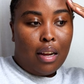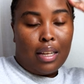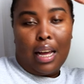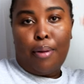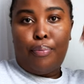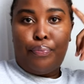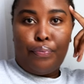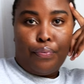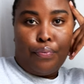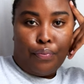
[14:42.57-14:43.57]
Yeah,
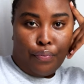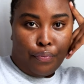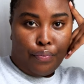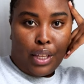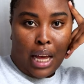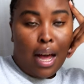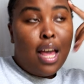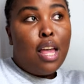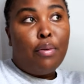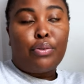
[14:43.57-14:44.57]
mm -hmm. yeah,
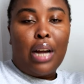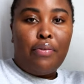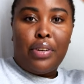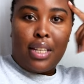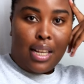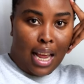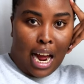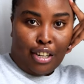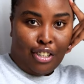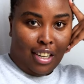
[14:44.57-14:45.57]
it was quite recently
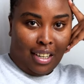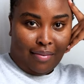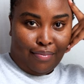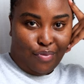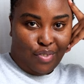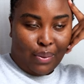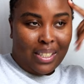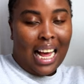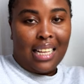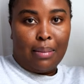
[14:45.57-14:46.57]
actually. It was
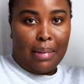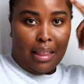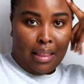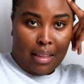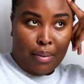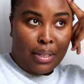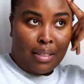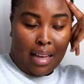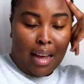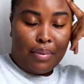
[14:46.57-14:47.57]
last month. It
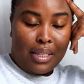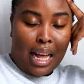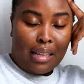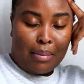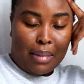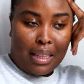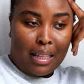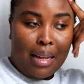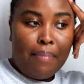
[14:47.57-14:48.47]
was yeah, it was last month.